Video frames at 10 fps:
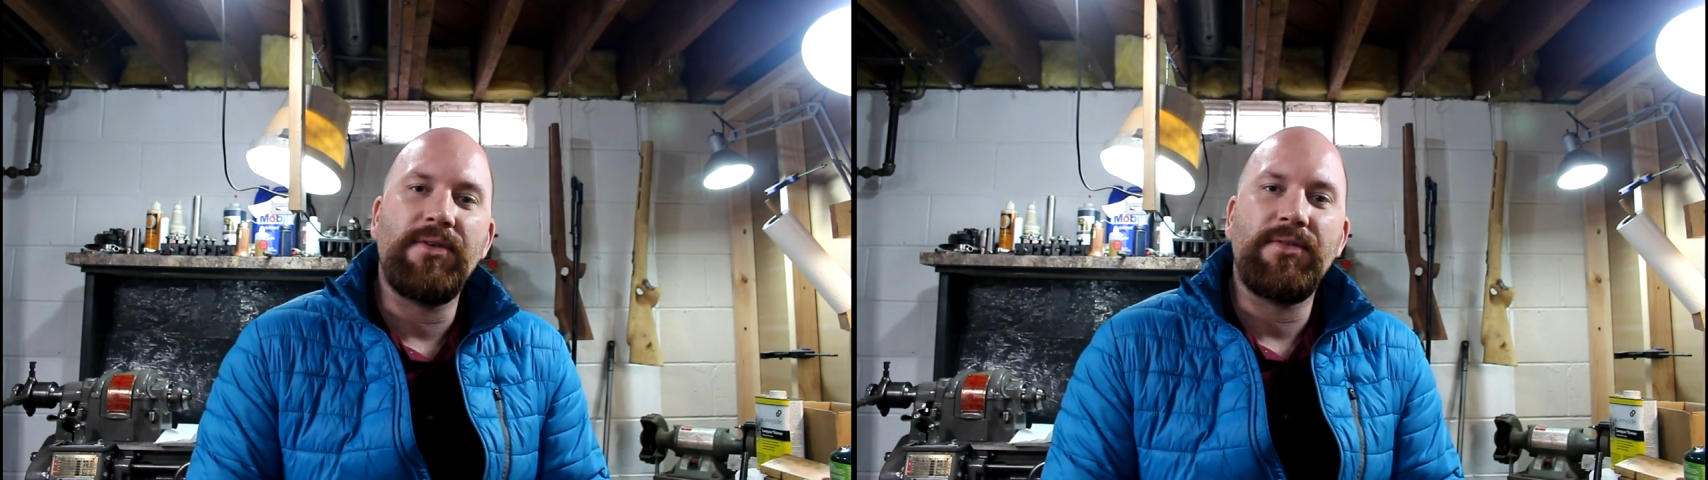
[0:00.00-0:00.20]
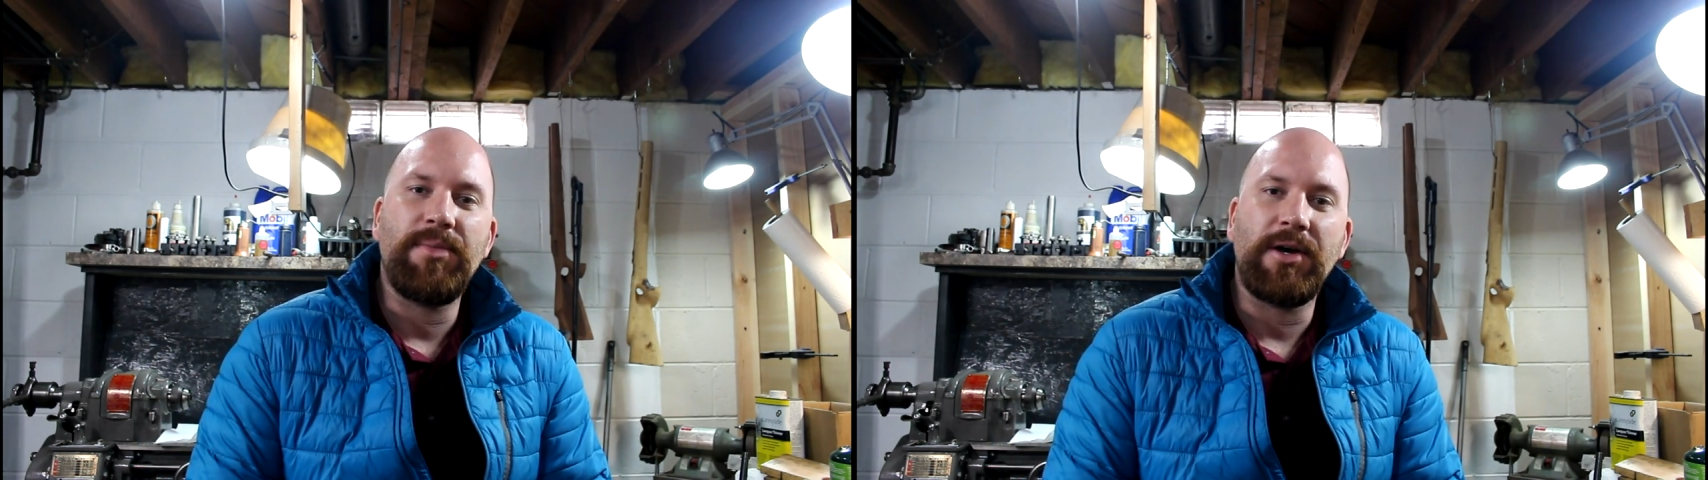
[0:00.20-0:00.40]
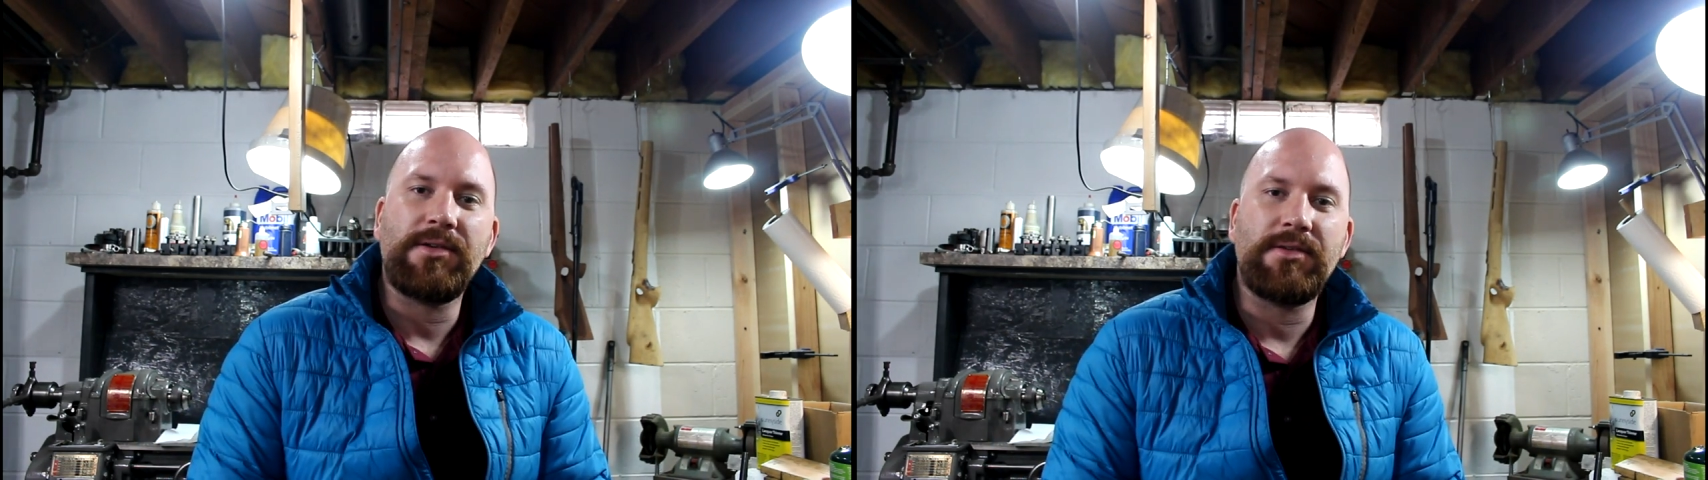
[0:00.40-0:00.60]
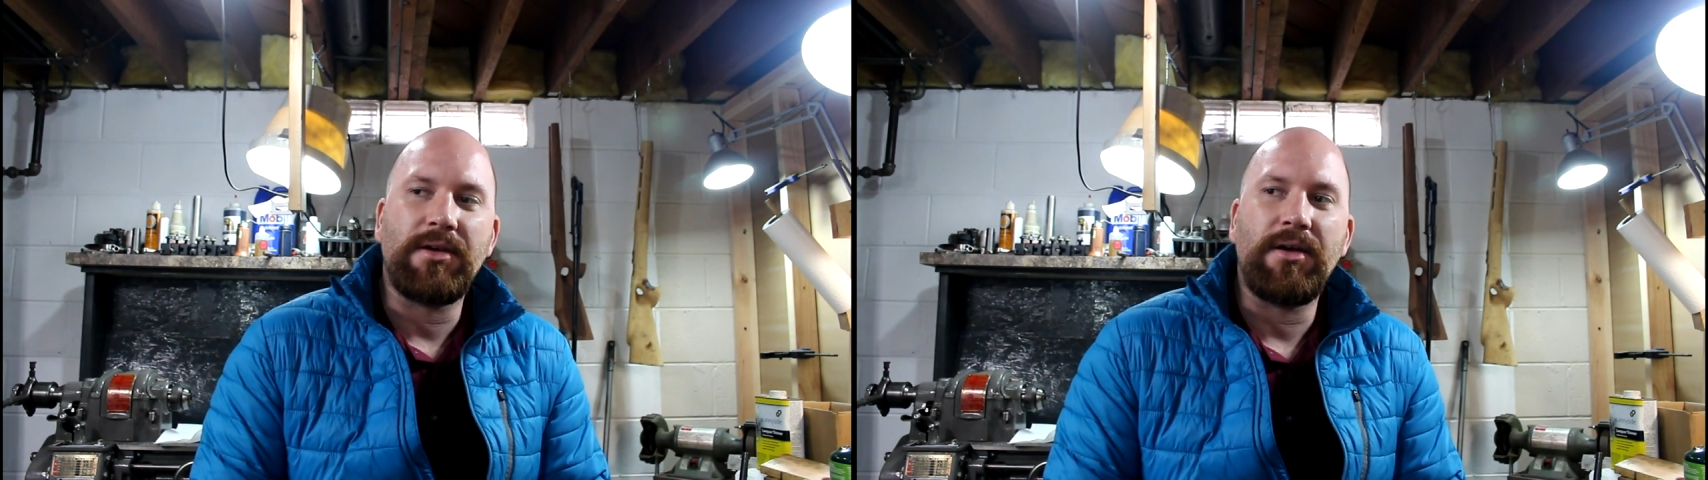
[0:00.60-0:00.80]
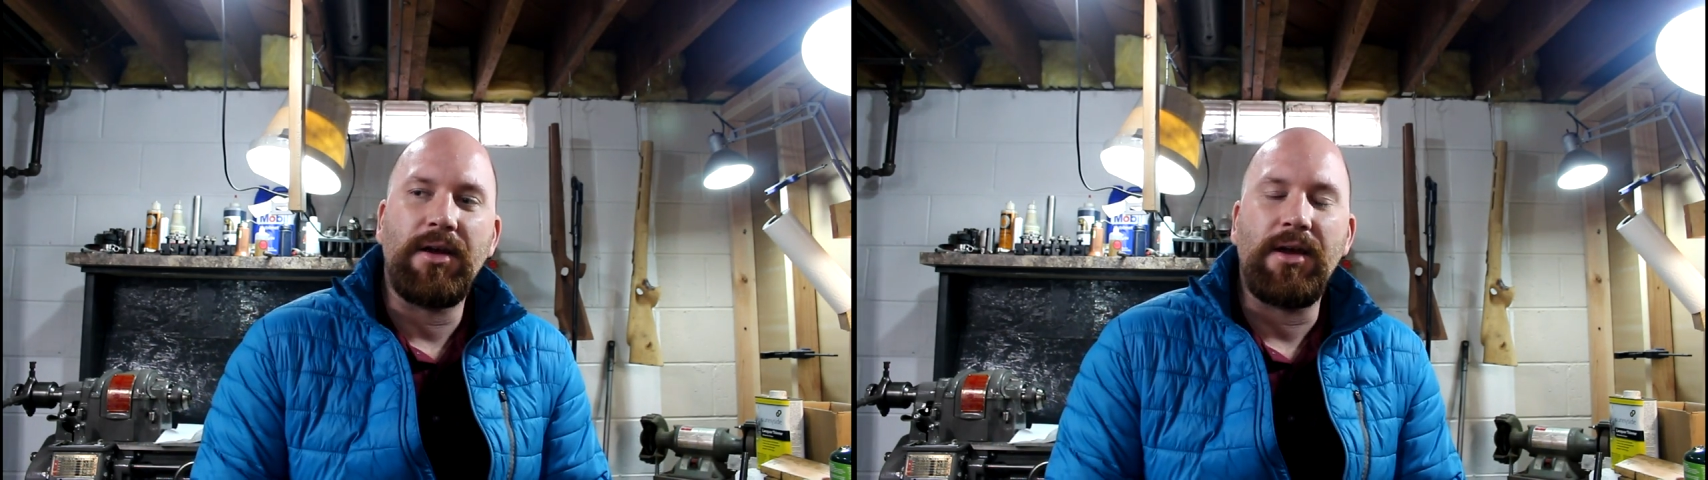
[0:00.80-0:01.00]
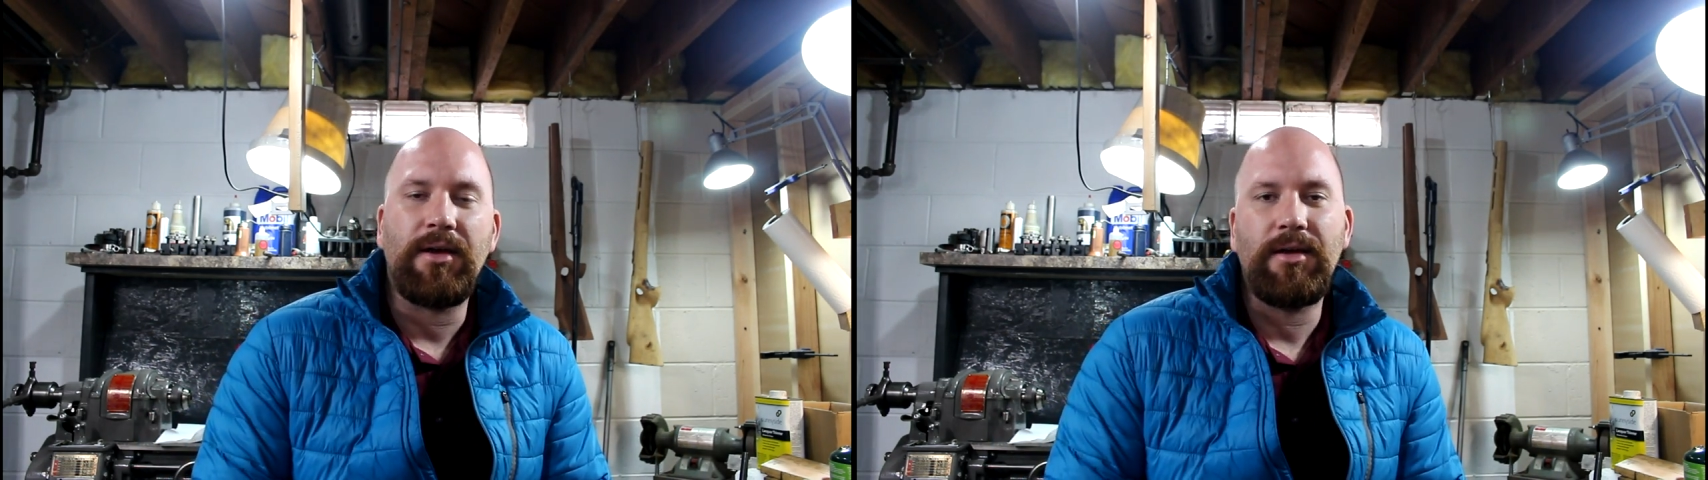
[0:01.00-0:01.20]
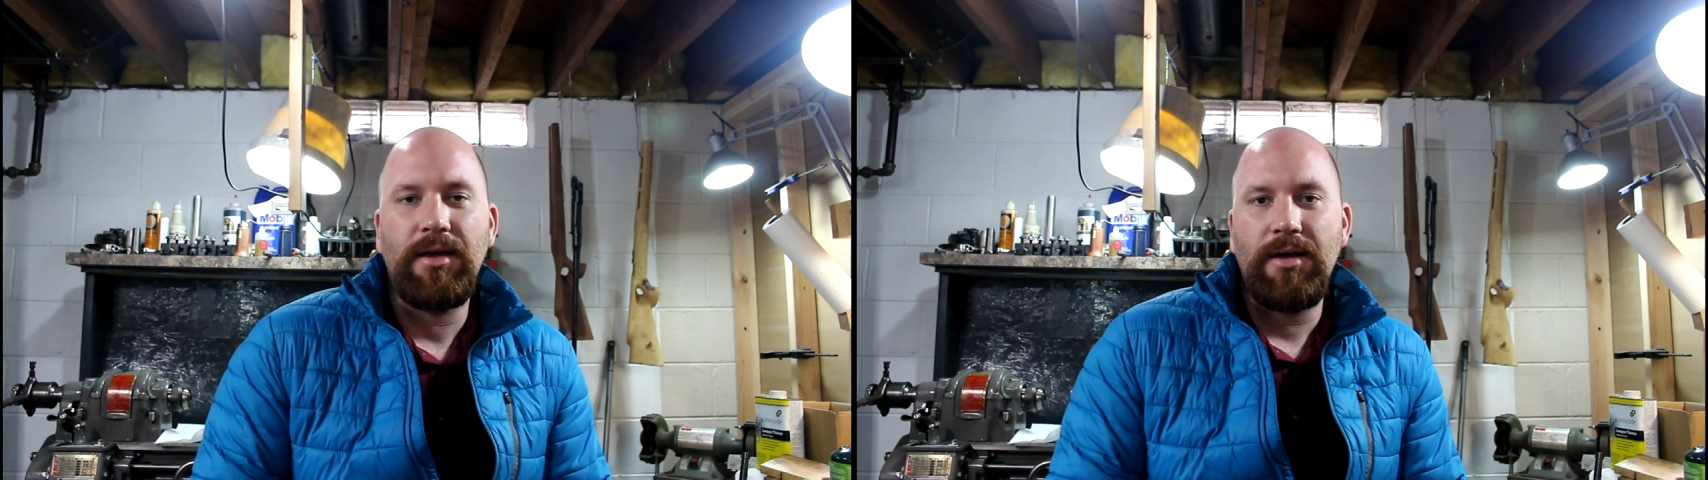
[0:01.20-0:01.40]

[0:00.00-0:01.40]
fifty bucks on a